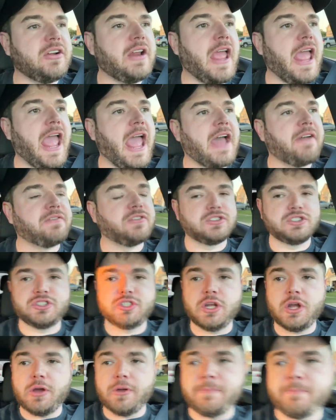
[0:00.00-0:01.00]
and a half or
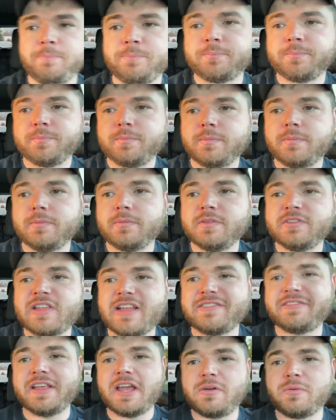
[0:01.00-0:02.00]
so. Does
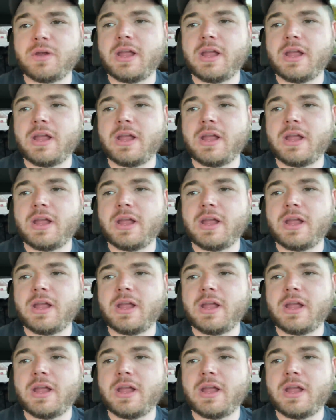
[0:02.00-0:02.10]
that sound